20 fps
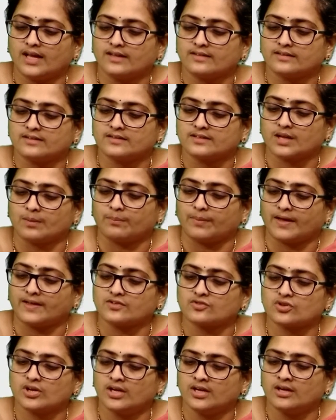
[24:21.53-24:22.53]
this
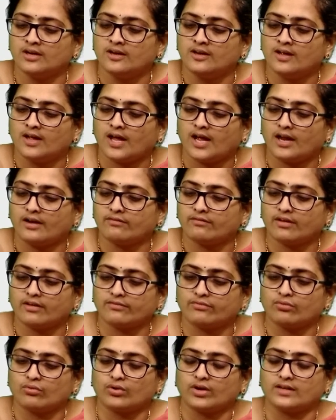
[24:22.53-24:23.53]
capacitor and
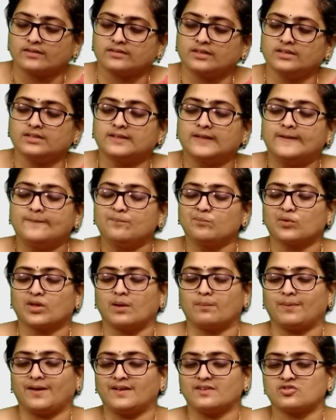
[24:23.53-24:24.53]
Y4 as this
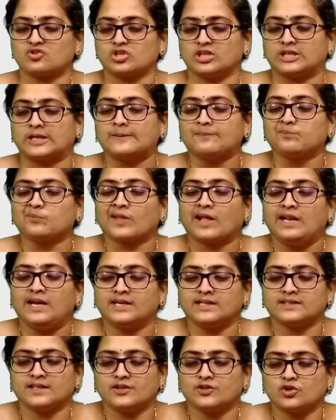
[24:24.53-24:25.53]
capacitor. Let
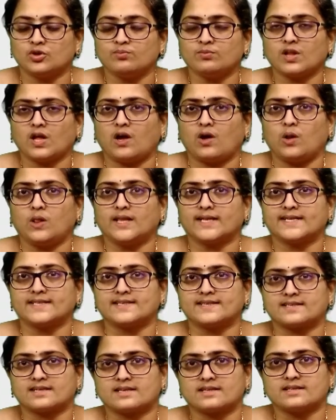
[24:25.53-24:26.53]
us assume that all the
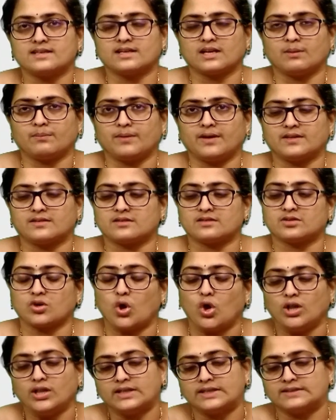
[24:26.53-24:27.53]
resistors and capacitors,
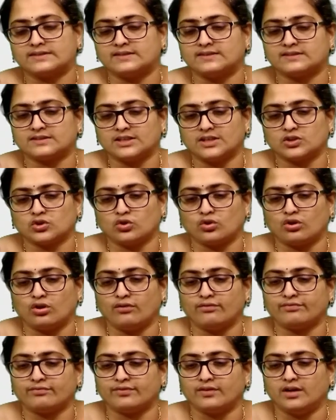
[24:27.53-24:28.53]
all the resistors are
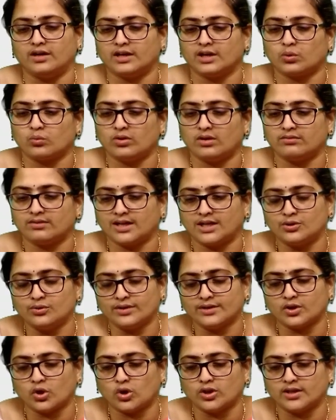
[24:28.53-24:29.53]
of equal value
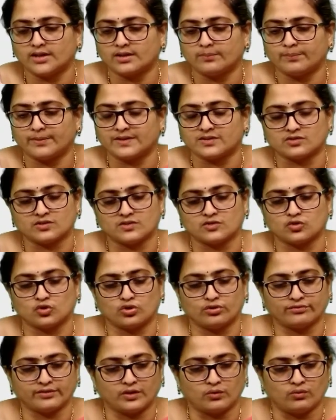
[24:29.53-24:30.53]
and all the capacitors are
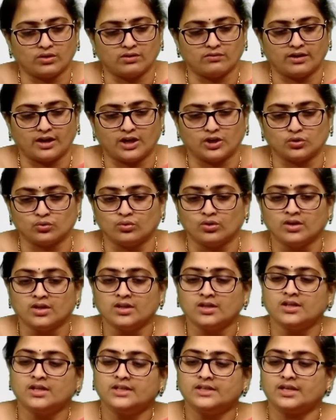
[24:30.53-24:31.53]
of equal value.
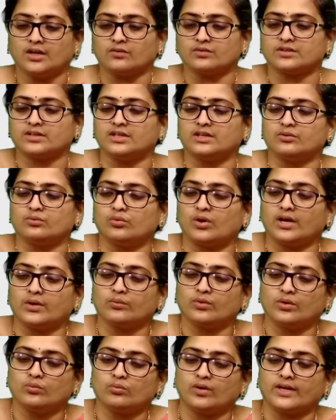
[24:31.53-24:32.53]
Now see,
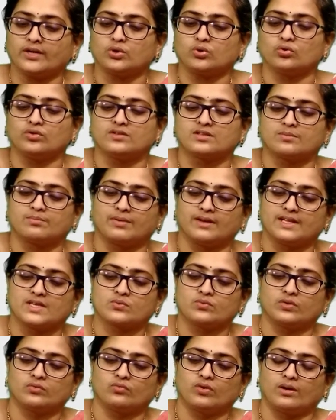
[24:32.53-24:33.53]
Y1, Y2 is replaced
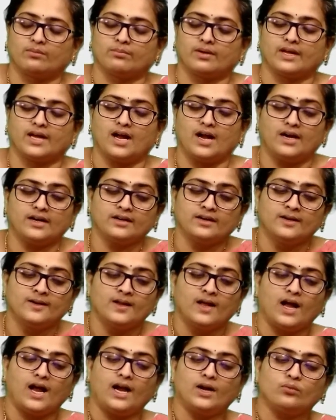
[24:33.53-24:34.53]
with 1 by R
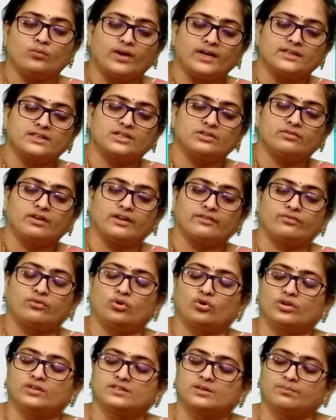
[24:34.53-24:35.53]
and Y3,
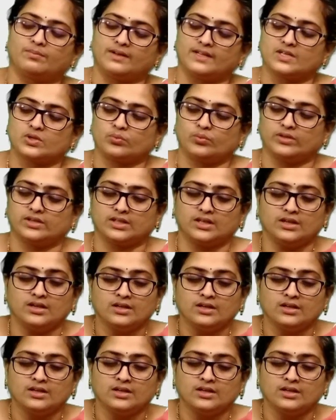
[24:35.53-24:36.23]
Y4 is replaced with the